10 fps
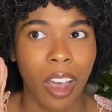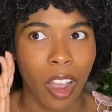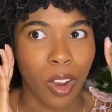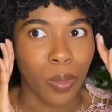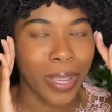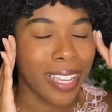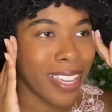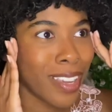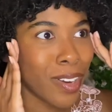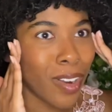Are we
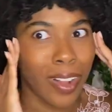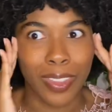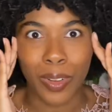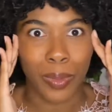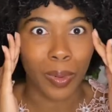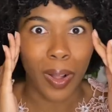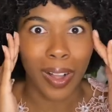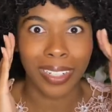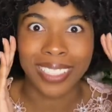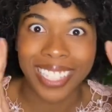here on the
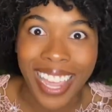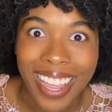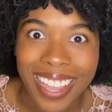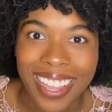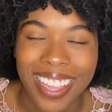wrong day?